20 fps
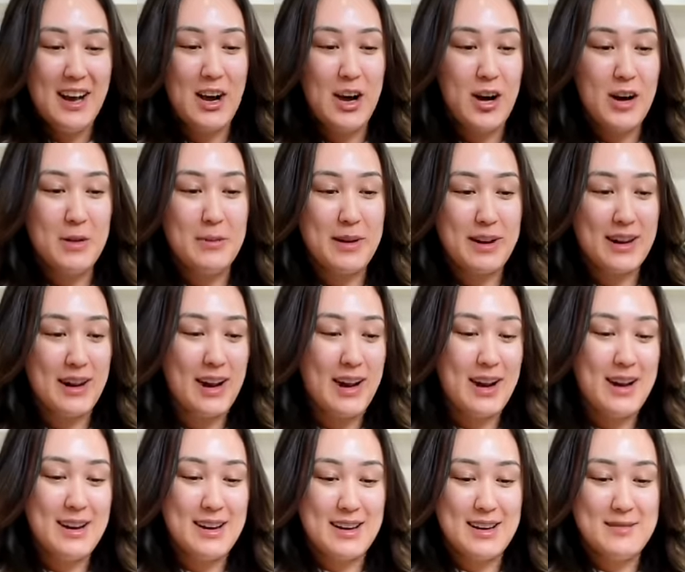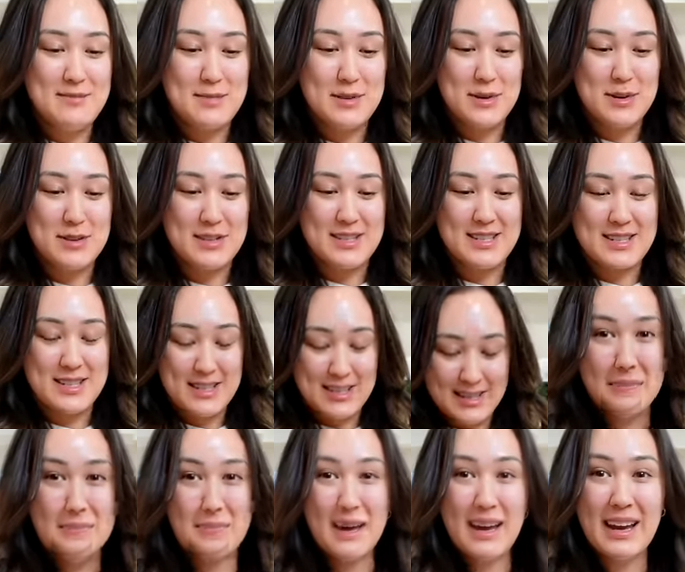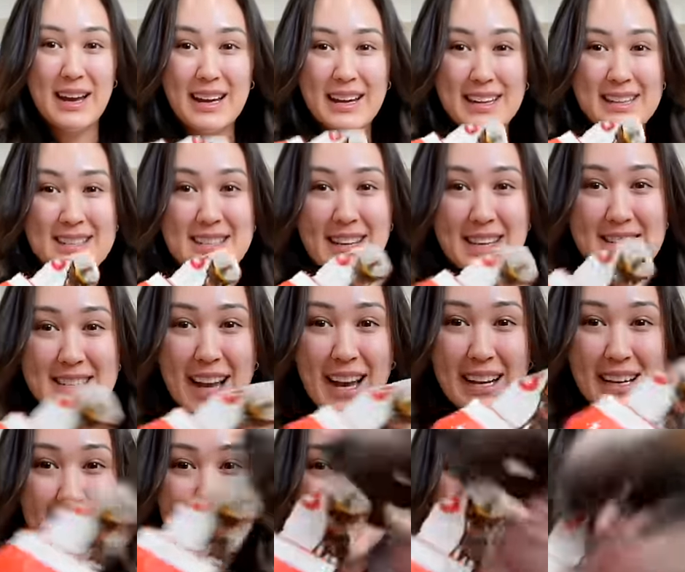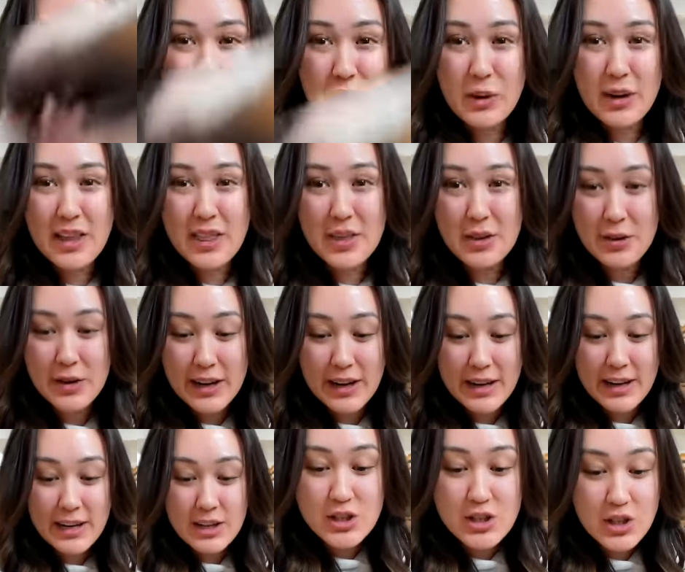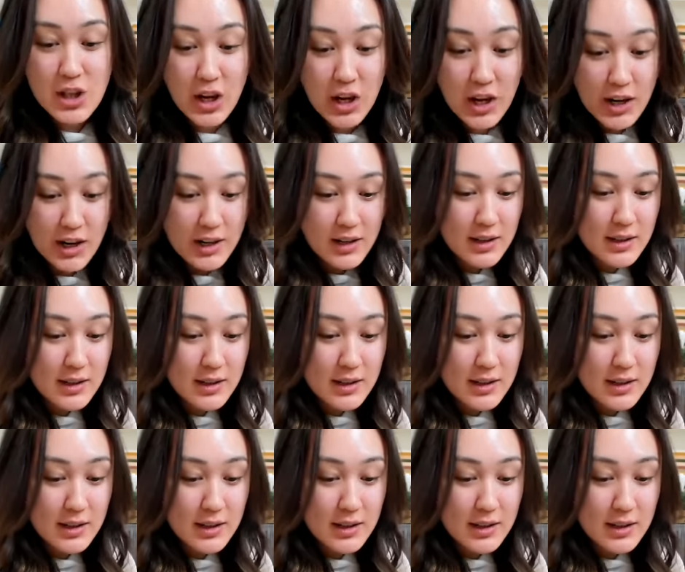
Oh my God, Moose. May day 10 and day 23, sir.